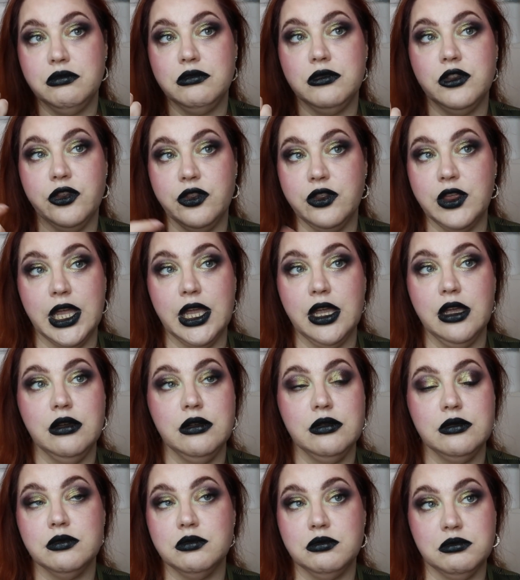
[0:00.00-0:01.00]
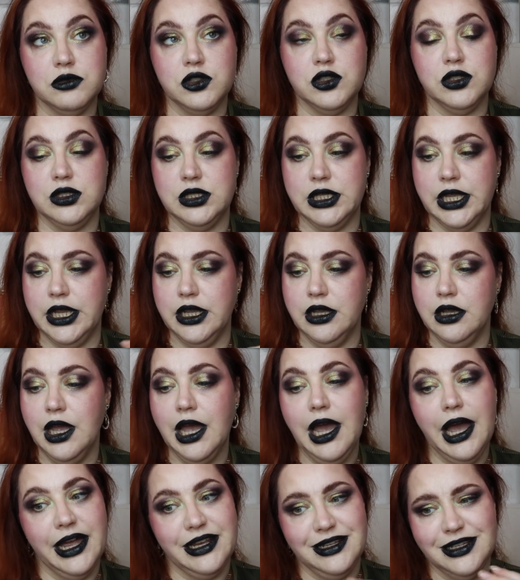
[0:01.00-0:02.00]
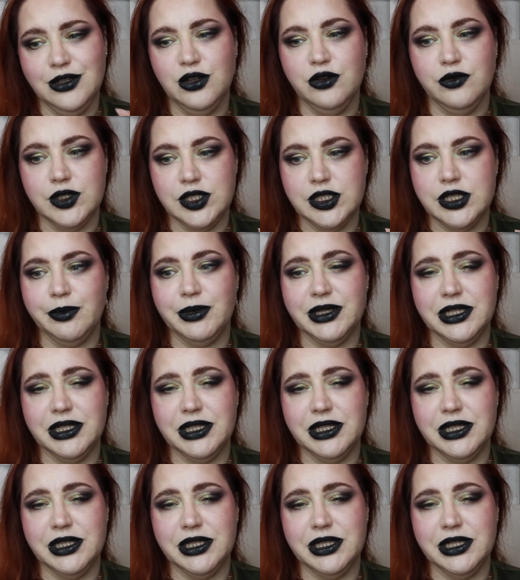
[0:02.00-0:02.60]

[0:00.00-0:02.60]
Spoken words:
the thing. Just saying. I did overstep